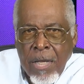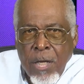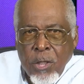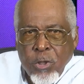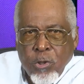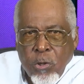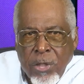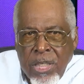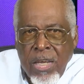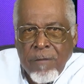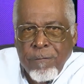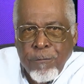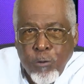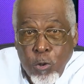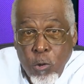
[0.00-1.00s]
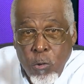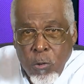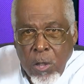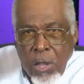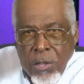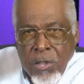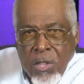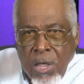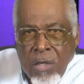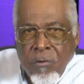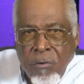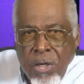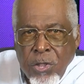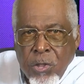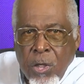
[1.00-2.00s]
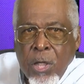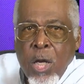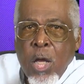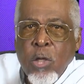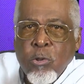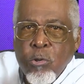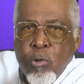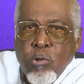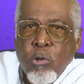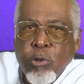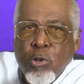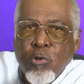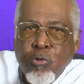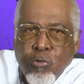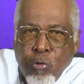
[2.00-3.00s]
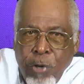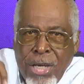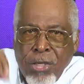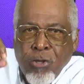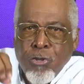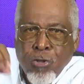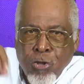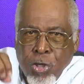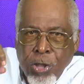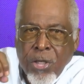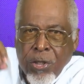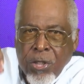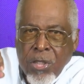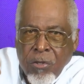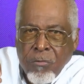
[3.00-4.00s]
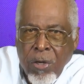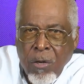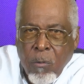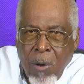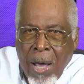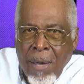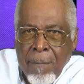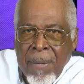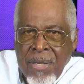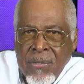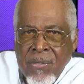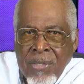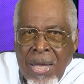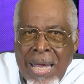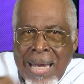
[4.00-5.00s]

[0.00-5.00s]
should give due consideration to those stringent requirements,